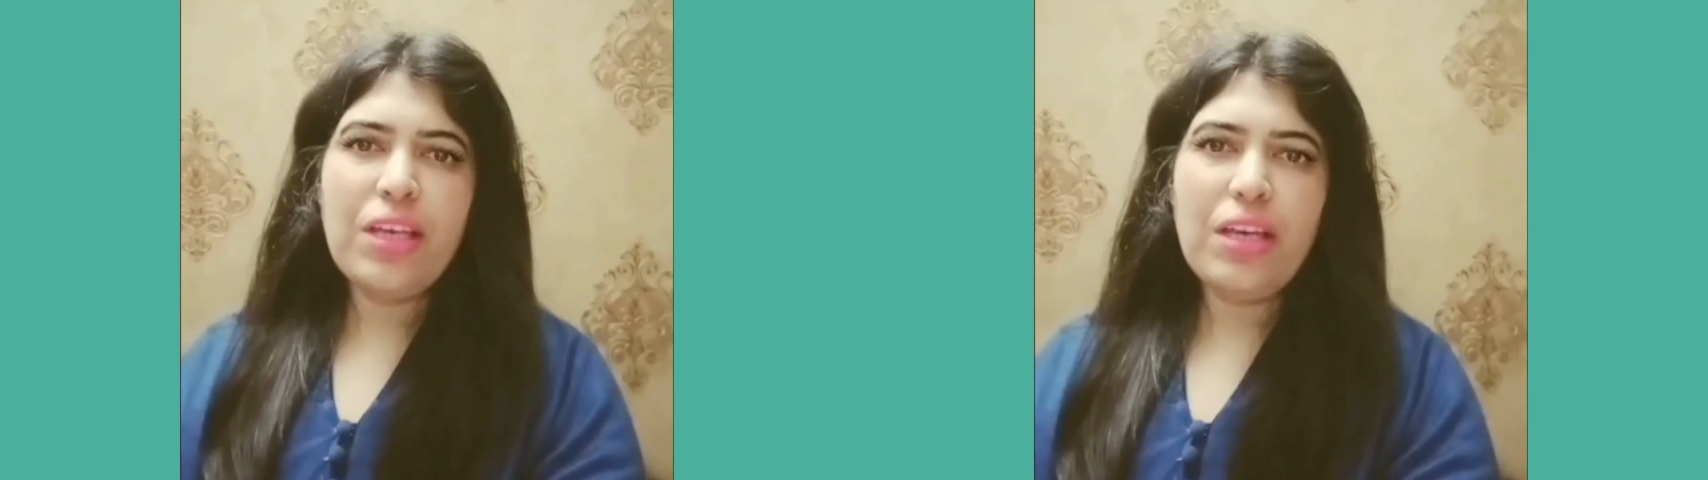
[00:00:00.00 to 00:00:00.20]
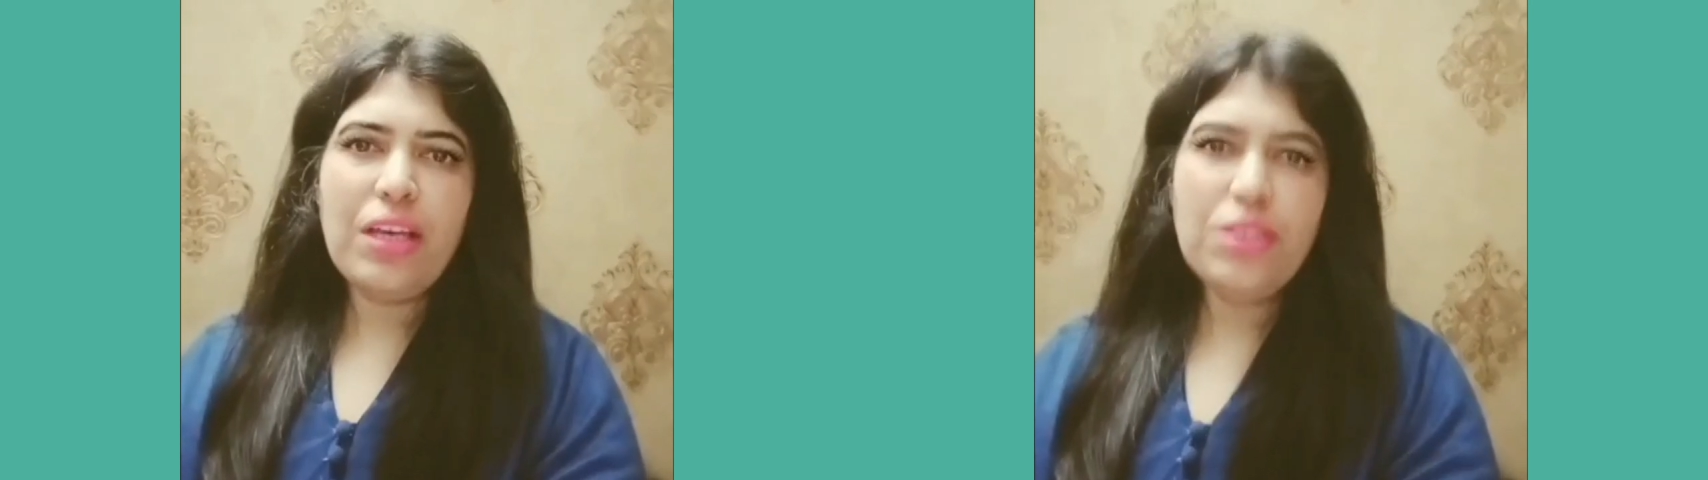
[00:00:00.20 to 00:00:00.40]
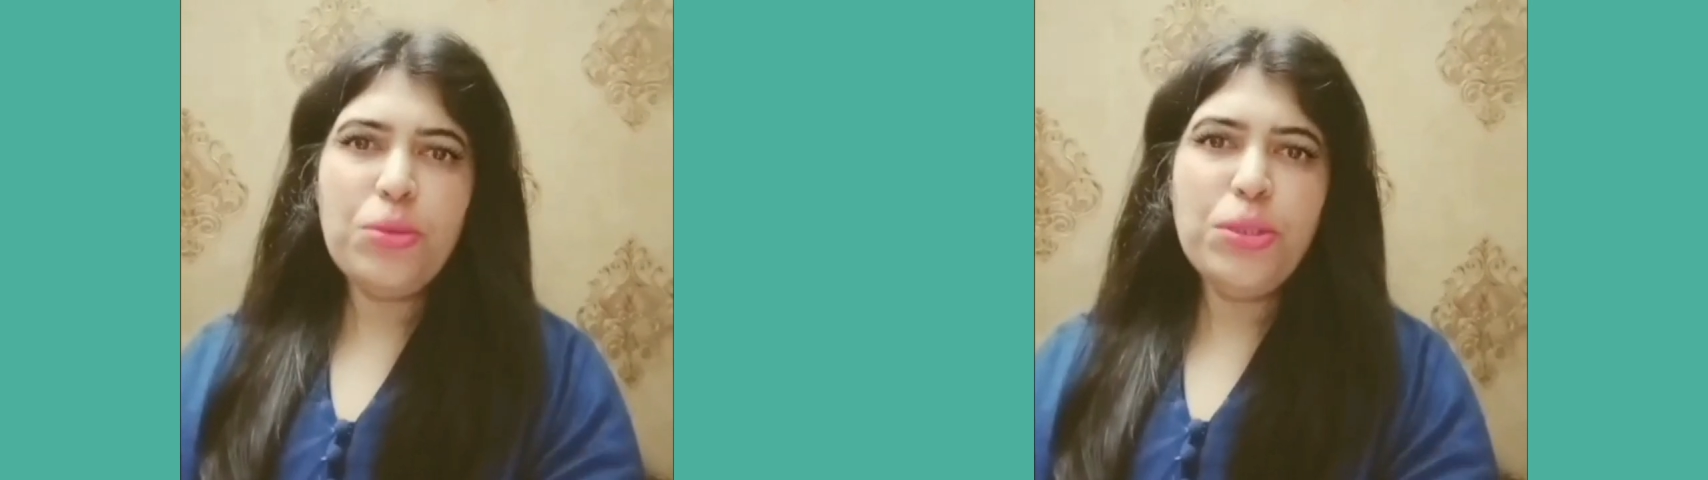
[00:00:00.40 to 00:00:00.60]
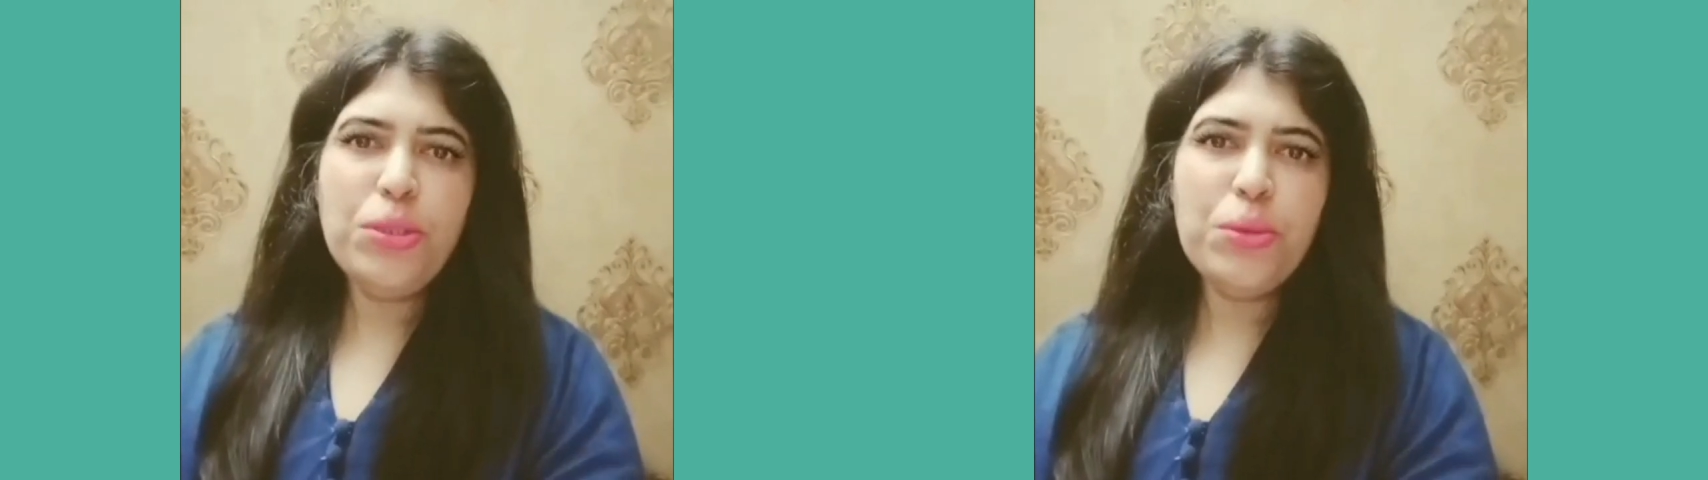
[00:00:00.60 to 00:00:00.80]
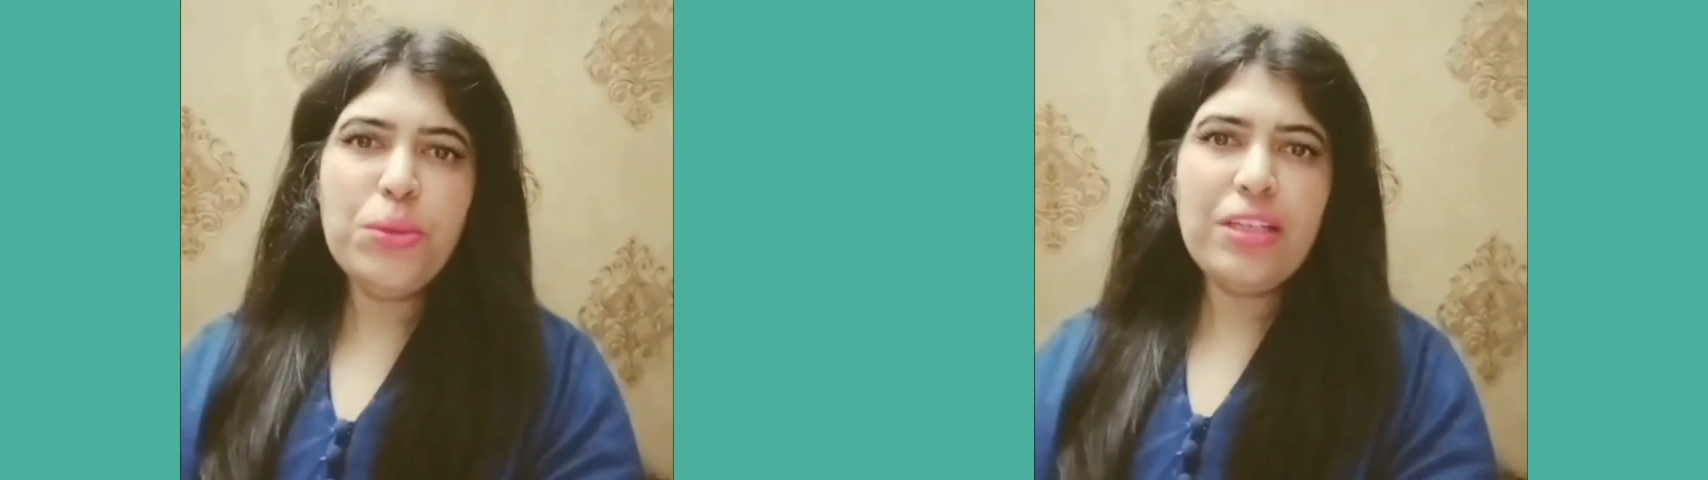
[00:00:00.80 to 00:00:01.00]
As I told
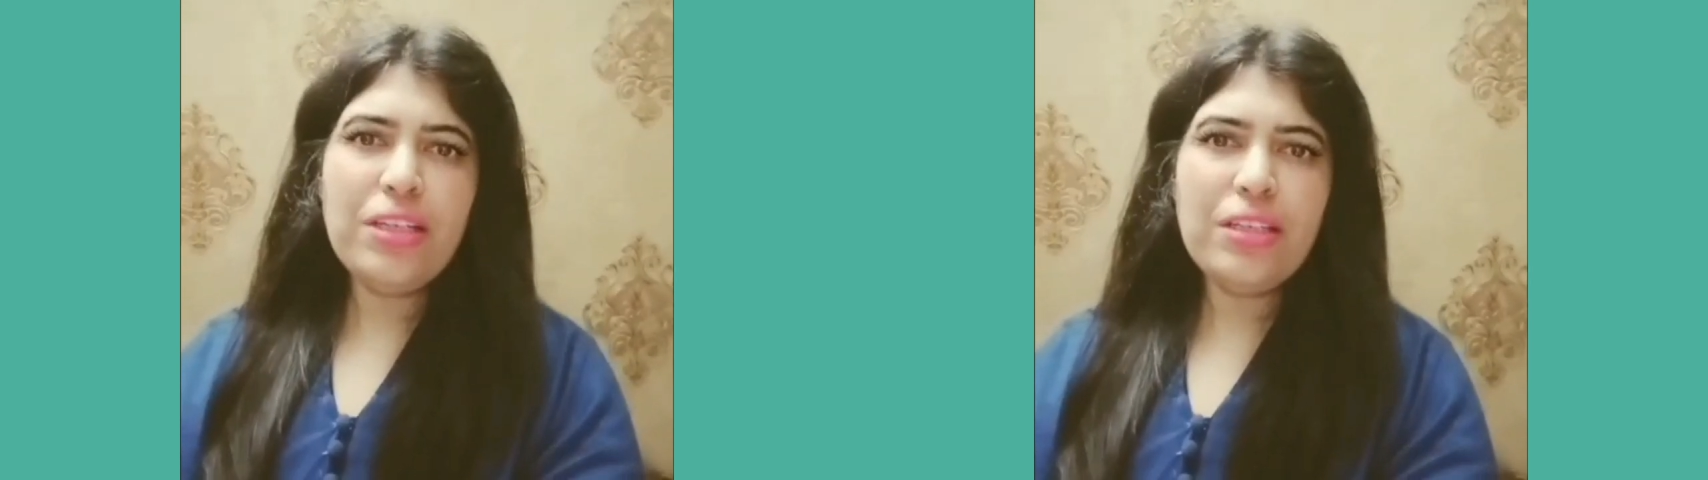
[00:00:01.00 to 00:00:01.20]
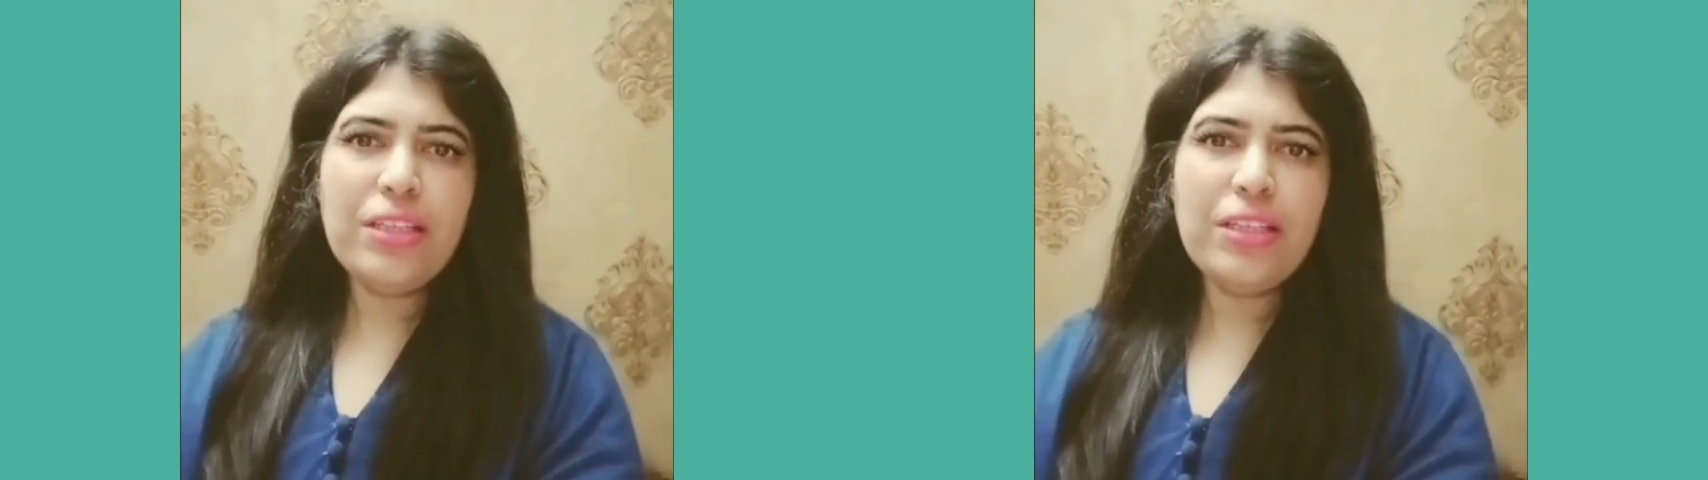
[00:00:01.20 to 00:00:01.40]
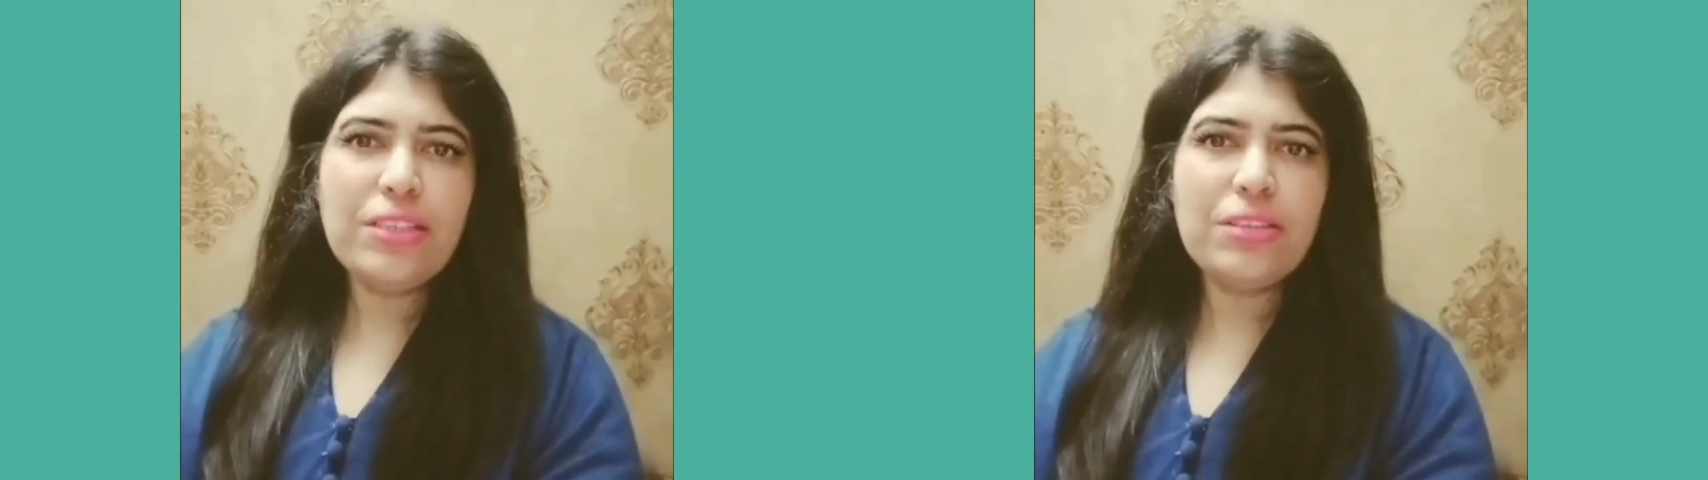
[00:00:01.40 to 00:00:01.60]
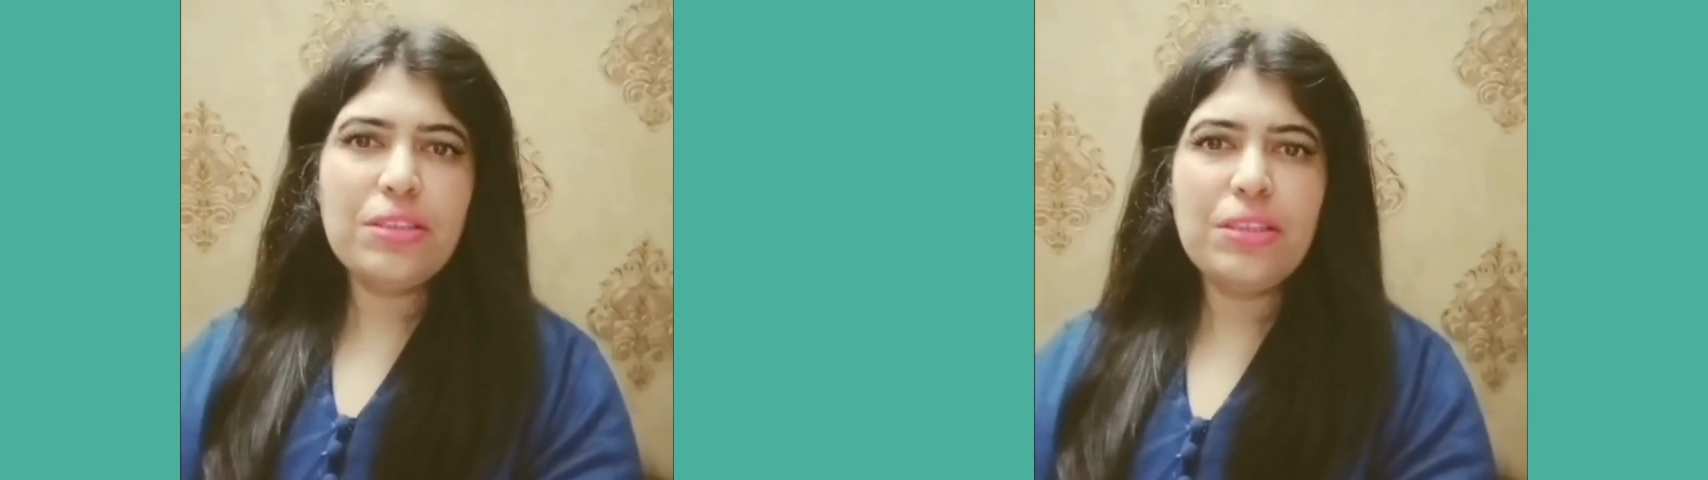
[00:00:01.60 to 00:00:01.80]
you earlier that